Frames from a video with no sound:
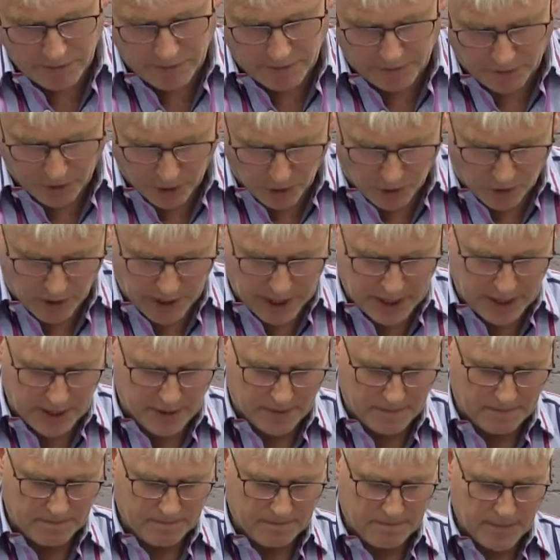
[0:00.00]
Freud
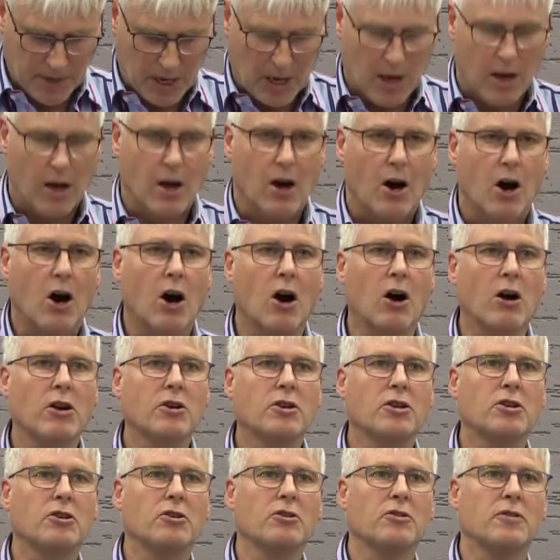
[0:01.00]

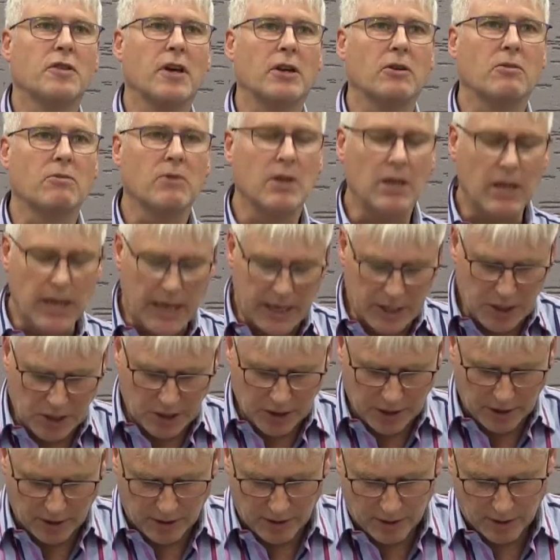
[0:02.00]
argued that
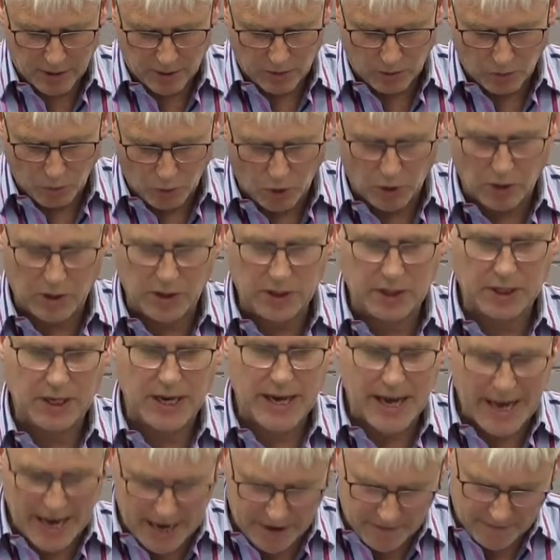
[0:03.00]
religion was
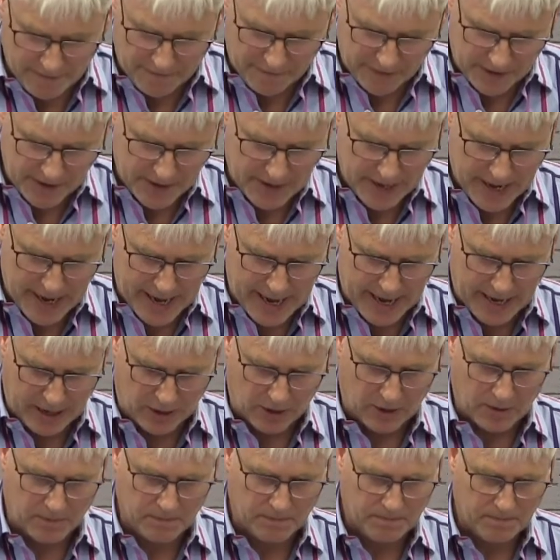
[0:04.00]

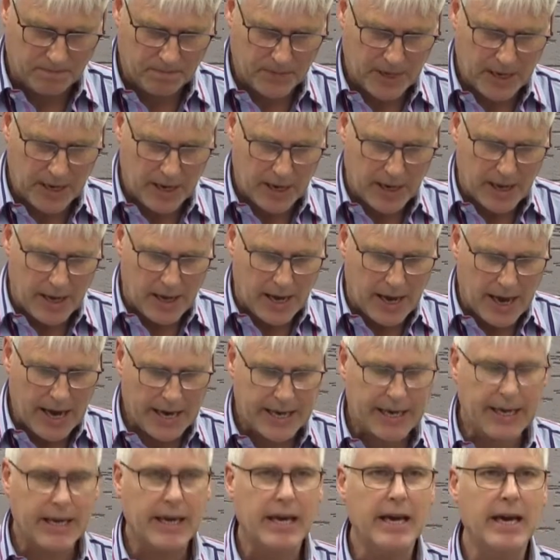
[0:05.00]
infantile,
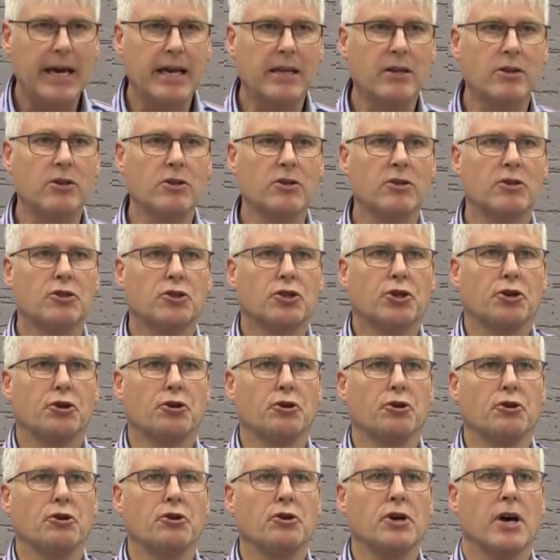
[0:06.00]
akin
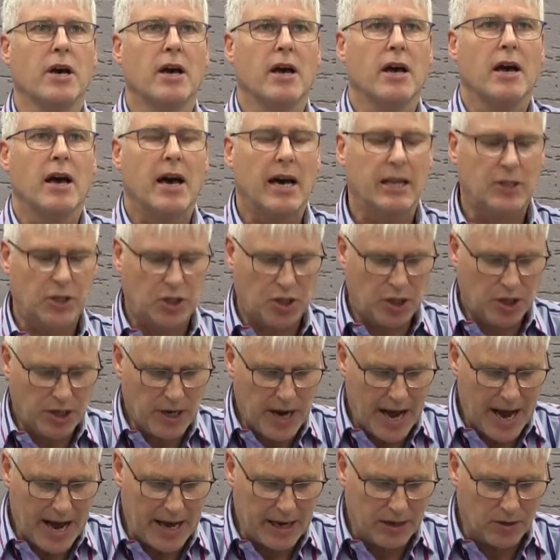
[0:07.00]
to a
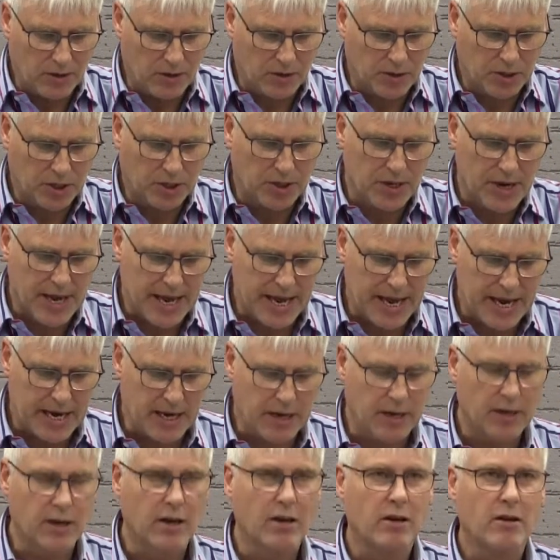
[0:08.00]
child's
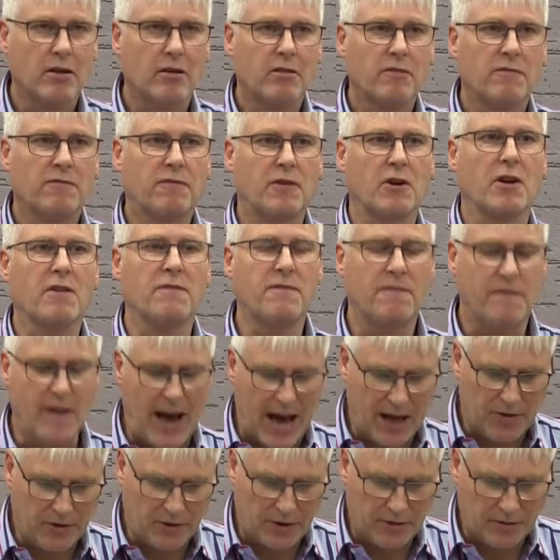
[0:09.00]
need for a
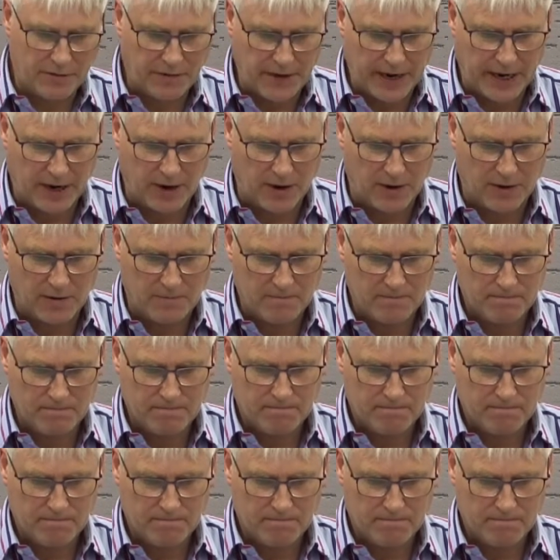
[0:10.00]
father figure.